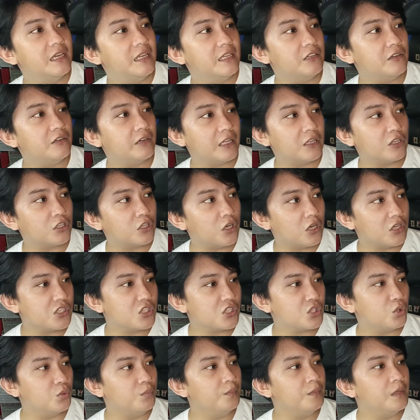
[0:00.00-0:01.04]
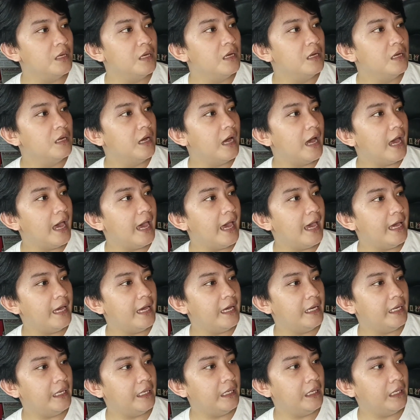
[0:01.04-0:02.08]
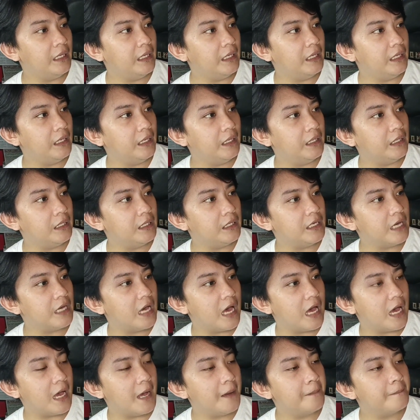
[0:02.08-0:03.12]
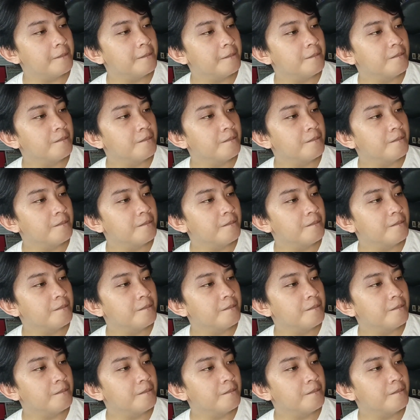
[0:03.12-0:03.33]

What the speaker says: You can custom, and yeah,